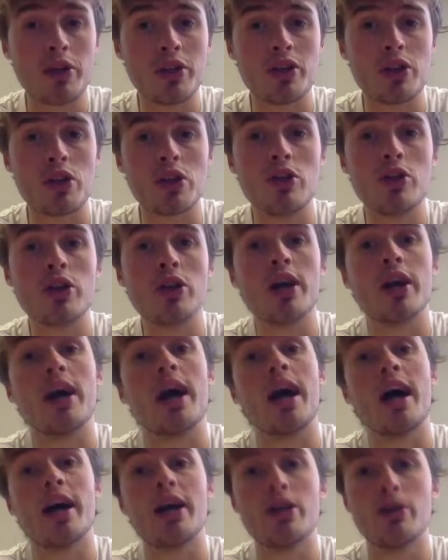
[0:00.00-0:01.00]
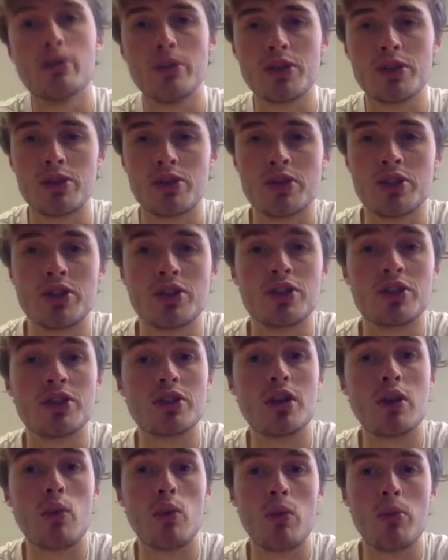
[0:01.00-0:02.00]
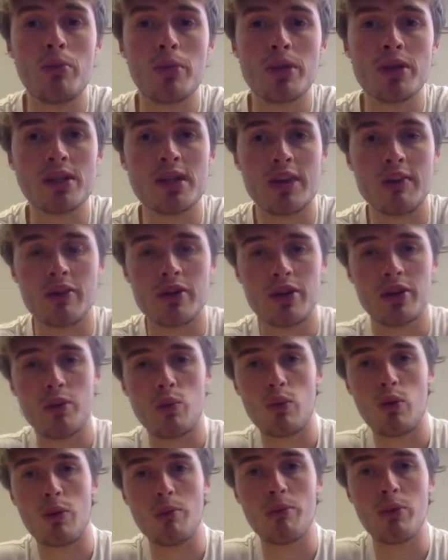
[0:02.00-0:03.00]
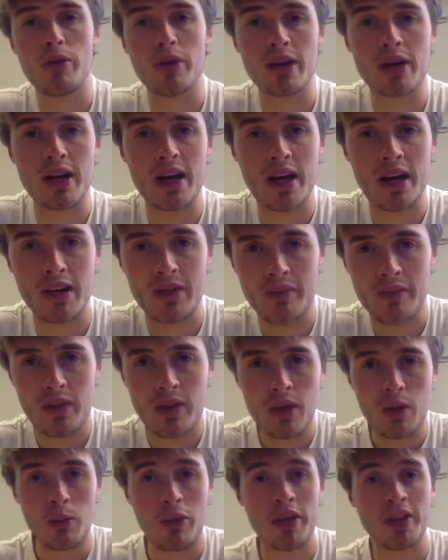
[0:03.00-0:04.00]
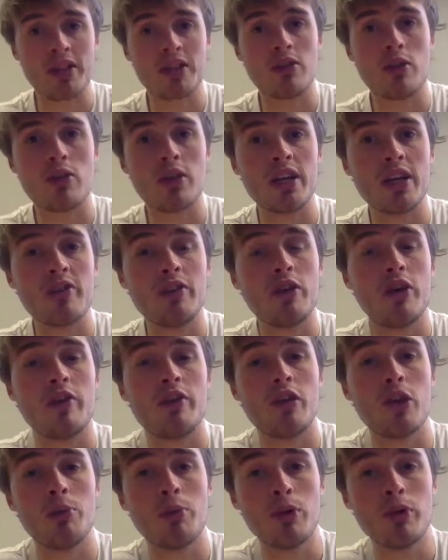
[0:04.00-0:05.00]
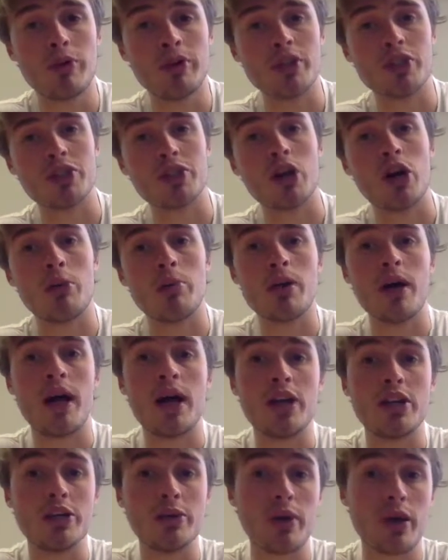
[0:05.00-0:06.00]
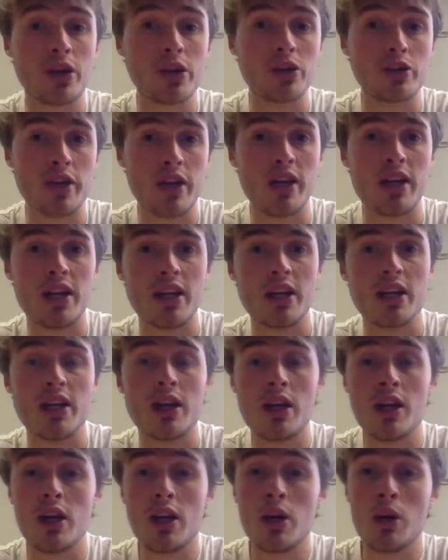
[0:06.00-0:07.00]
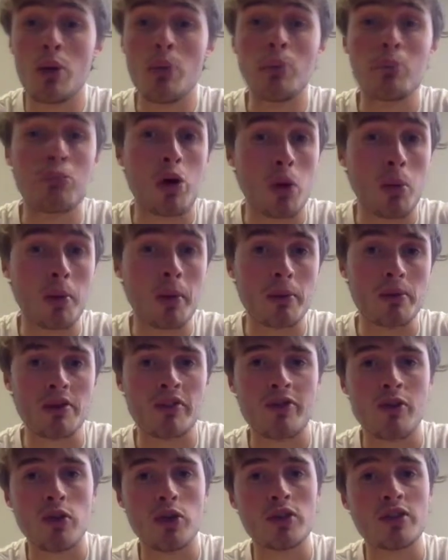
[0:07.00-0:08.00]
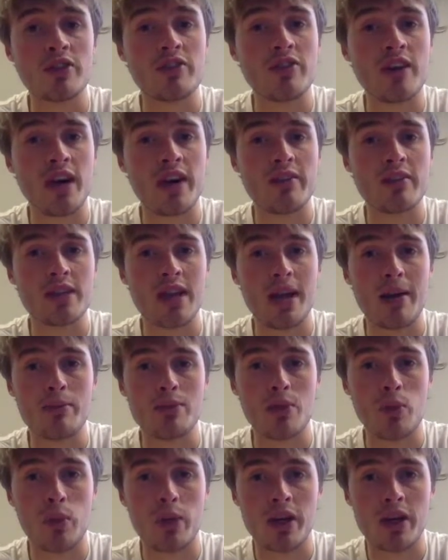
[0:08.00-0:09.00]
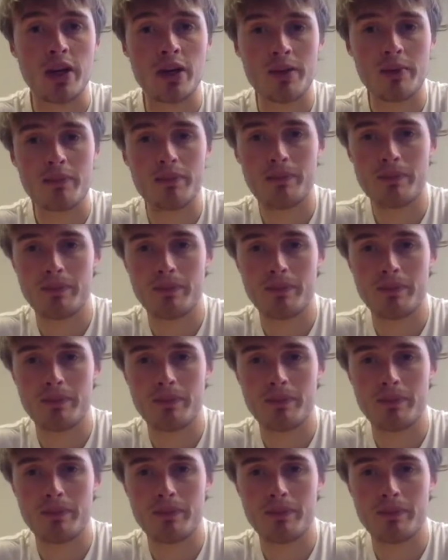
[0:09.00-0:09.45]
look at higher numbers such as 1.7 and 1.9. This is only if you have a laborious job and you are training probably up to 4 to 5 times a week.